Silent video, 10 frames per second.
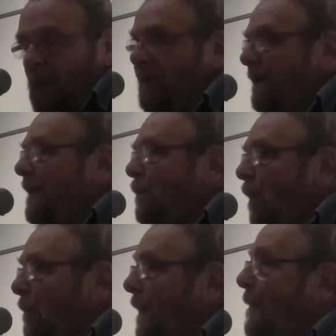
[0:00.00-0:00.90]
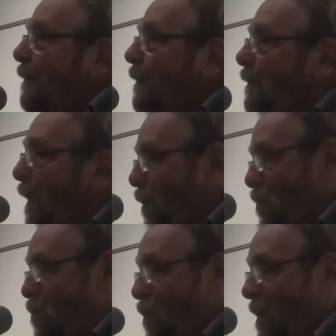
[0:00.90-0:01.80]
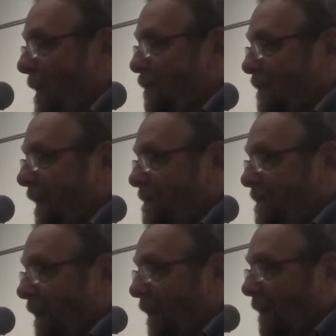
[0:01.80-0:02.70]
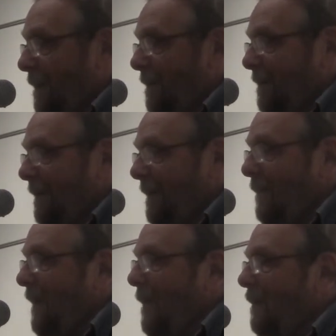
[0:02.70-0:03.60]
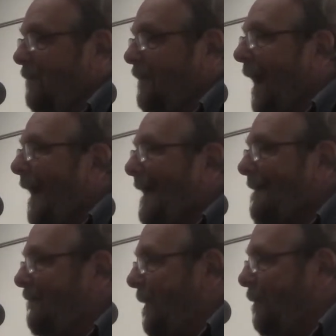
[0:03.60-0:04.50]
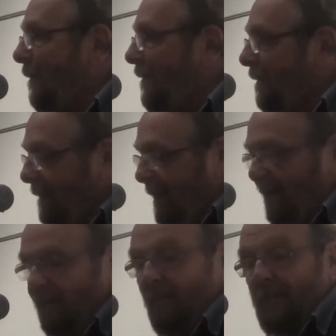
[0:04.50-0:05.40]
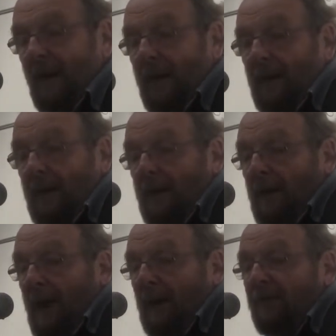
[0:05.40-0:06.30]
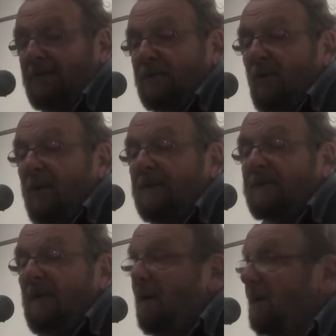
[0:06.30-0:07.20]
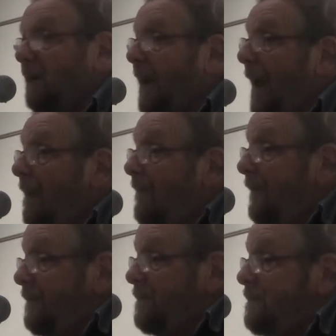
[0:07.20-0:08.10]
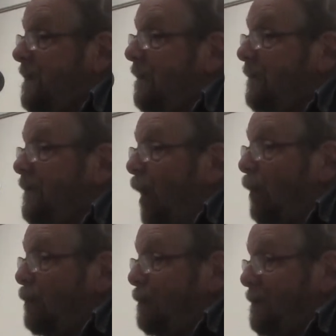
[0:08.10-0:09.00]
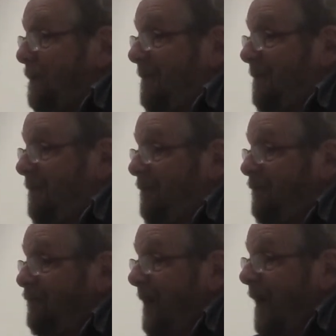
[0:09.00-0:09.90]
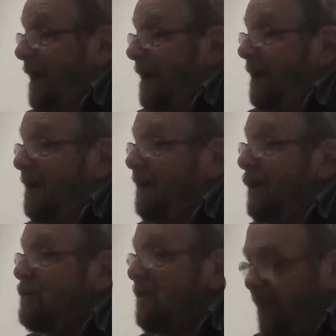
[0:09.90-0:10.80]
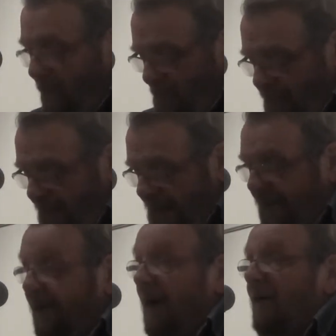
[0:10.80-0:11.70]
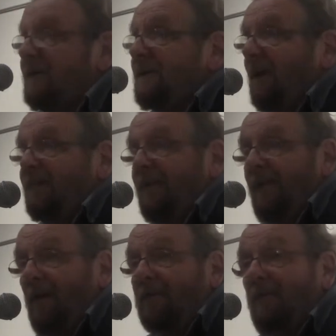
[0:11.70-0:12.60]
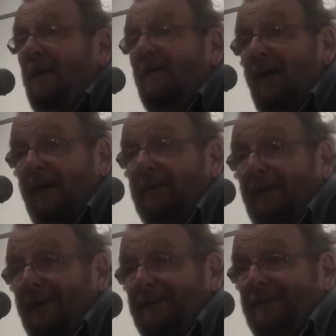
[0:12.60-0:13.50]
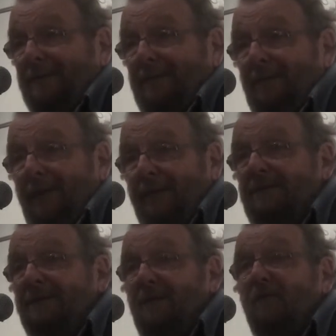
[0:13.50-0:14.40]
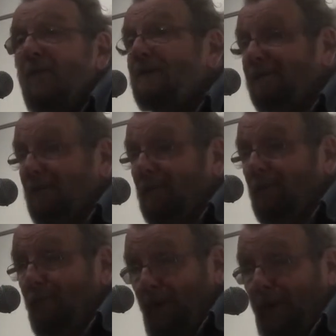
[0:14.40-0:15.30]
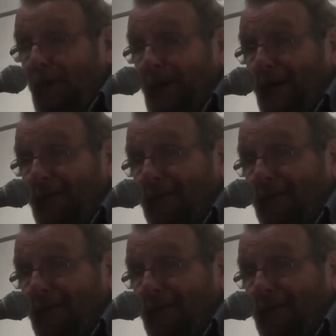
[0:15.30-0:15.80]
So he didn't want people to know he was a nice guy. He would have died if people had thought of him. And this story is called Galvin's Ducks. And those of you who have read An Irish Country Doctor may recognise it, but this is the original plot line